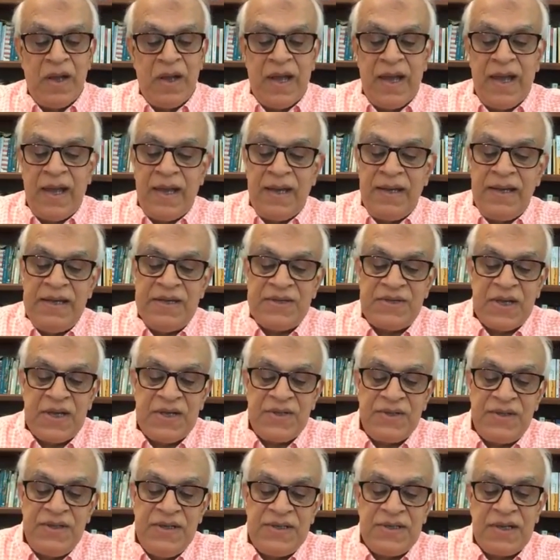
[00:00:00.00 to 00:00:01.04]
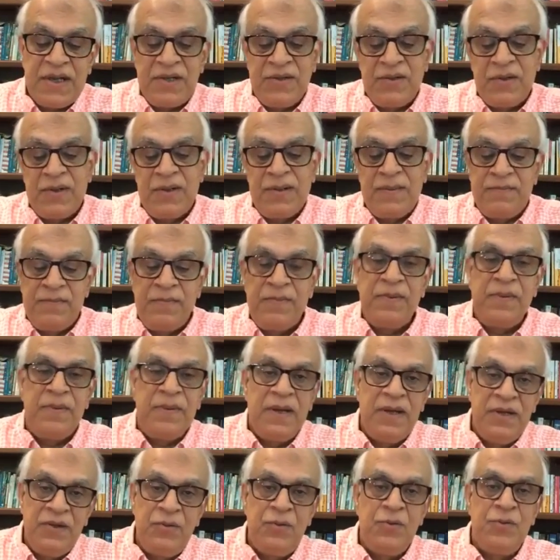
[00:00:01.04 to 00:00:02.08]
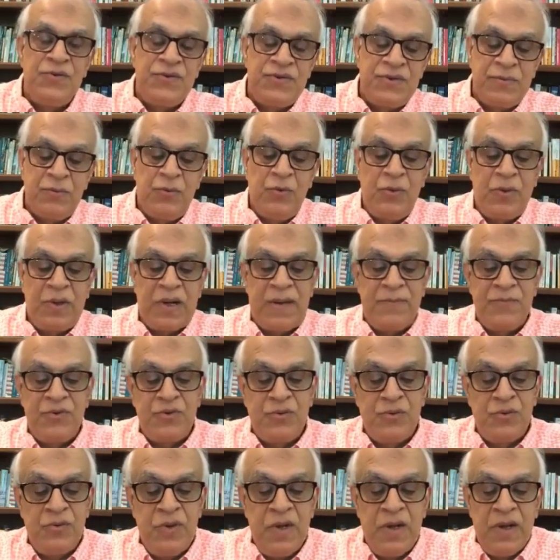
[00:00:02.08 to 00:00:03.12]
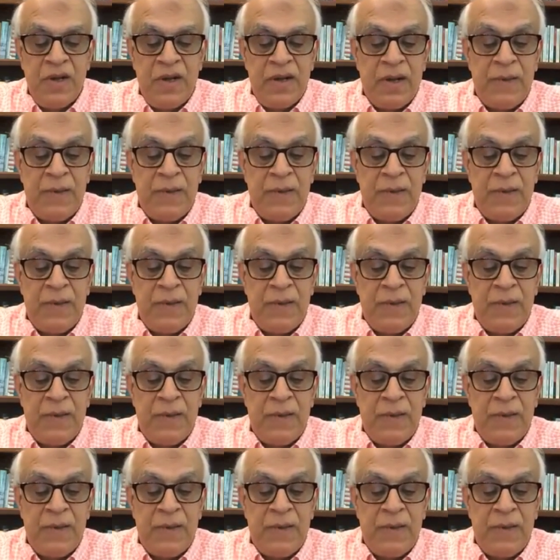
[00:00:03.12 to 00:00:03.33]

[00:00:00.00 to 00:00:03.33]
And he says these are the Hindus who come to